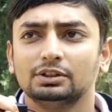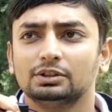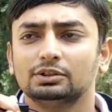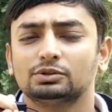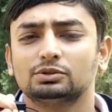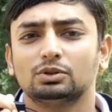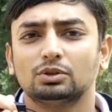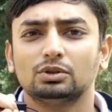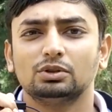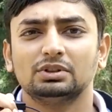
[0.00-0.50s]

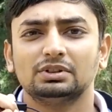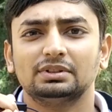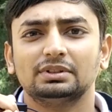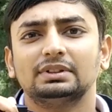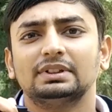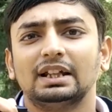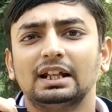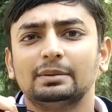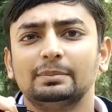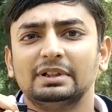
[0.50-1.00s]
So they
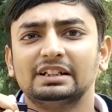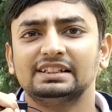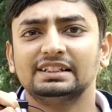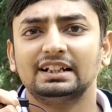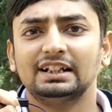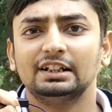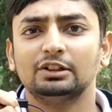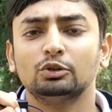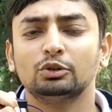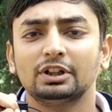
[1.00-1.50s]
are basically
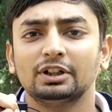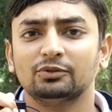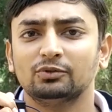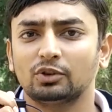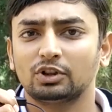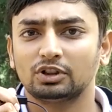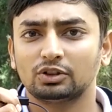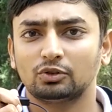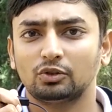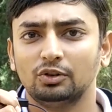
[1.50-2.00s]
looking for
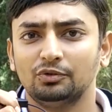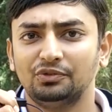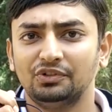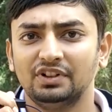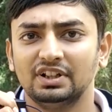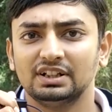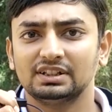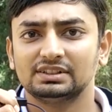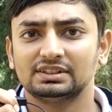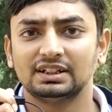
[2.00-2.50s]
the
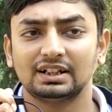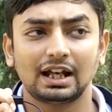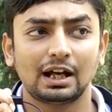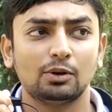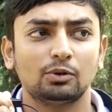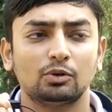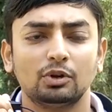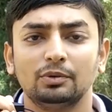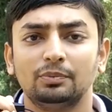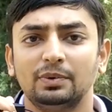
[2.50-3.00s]
confidence, that how
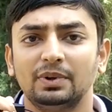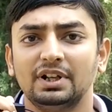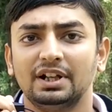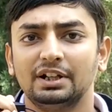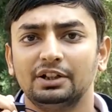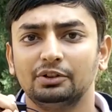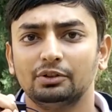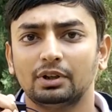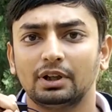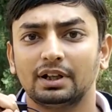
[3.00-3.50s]
confident
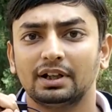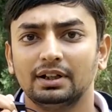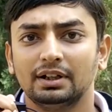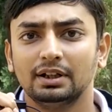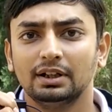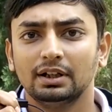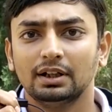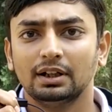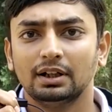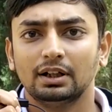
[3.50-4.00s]
you
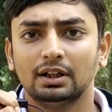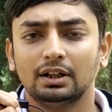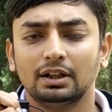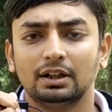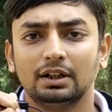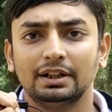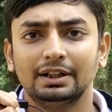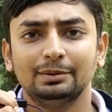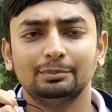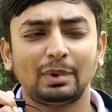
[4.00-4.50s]
are.
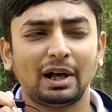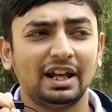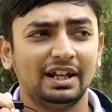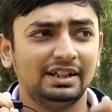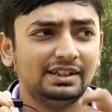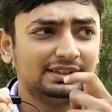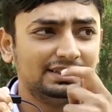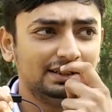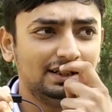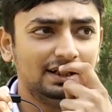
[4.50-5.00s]
In my
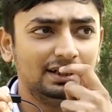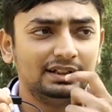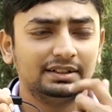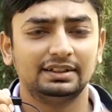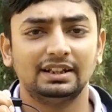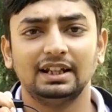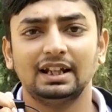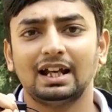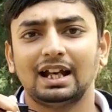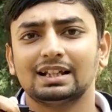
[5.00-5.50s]
incident,
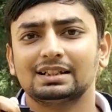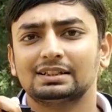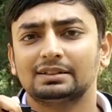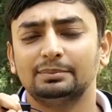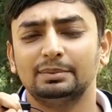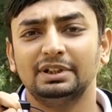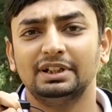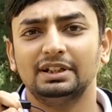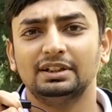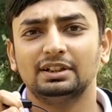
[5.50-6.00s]
they asked
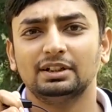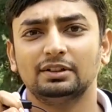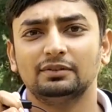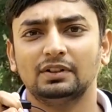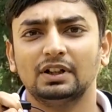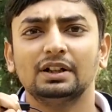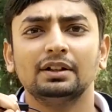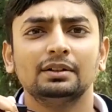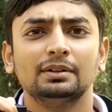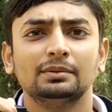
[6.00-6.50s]
me the
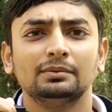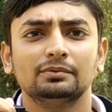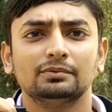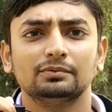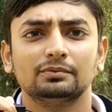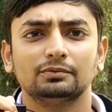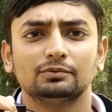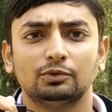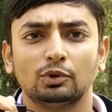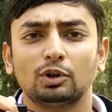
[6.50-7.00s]
one
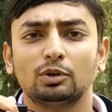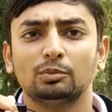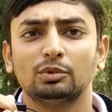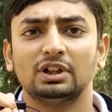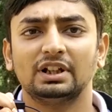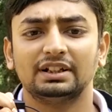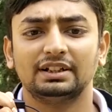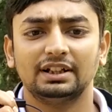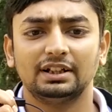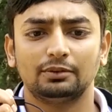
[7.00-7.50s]
formula,
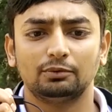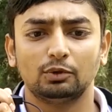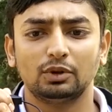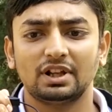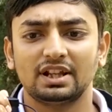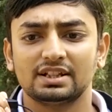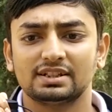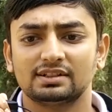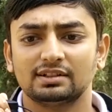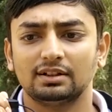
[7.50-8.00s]
that what
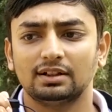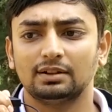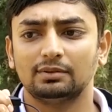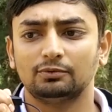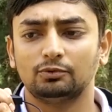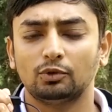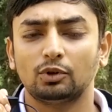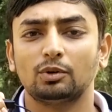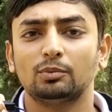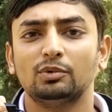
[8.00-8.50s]
is the
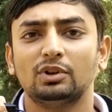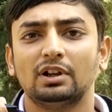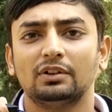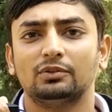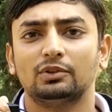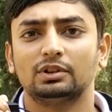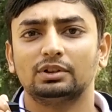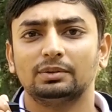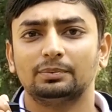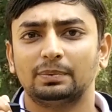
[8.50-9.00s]
formula for
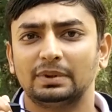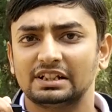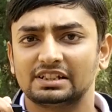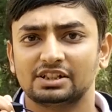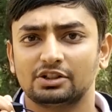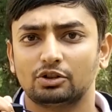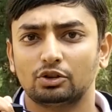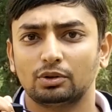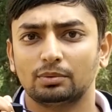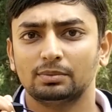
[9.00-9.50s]
the pressure
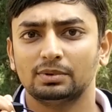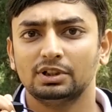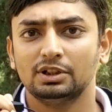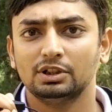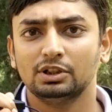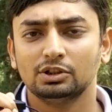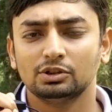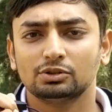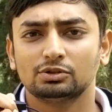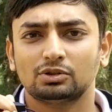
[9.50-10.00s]
drop.
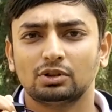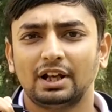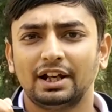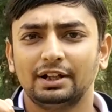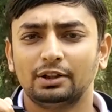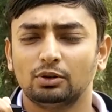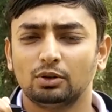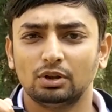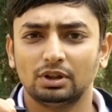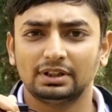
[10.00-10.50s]
So I
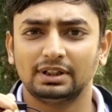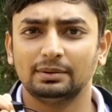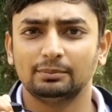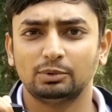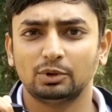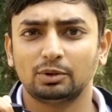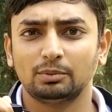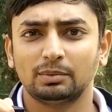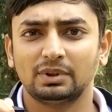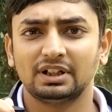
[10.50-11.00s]
told them
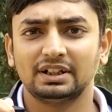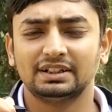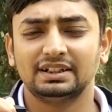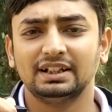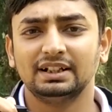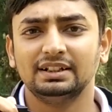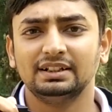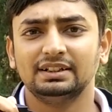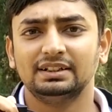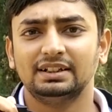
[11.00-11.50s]
formula.
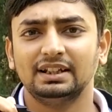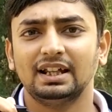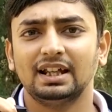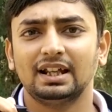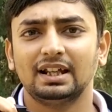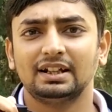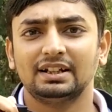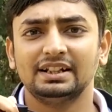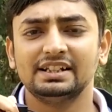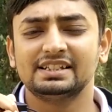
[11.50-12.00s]
Then they are
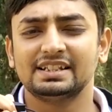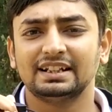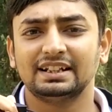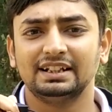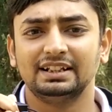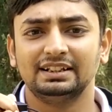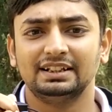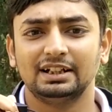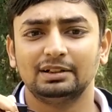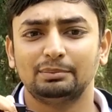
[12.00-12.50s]

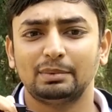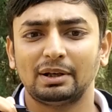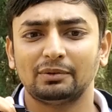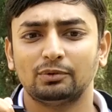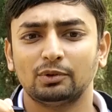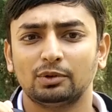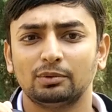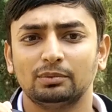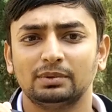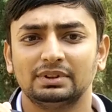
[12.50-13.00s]
rechecking that my
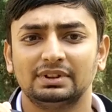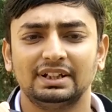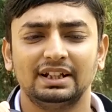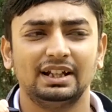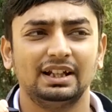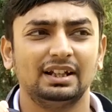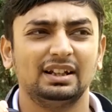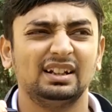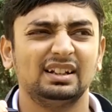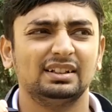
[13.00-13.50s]
formula.
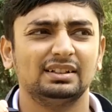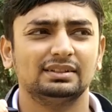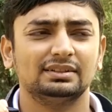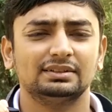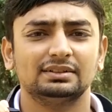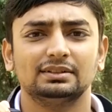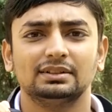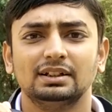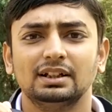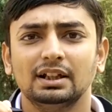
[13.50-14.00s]

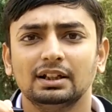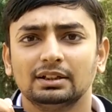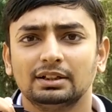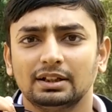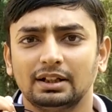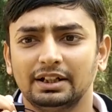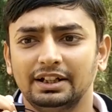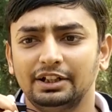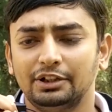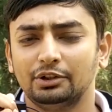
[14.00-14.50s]
The
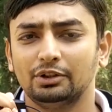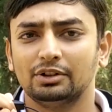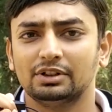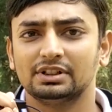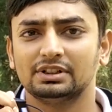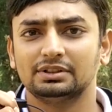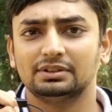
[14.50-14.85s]
interviewer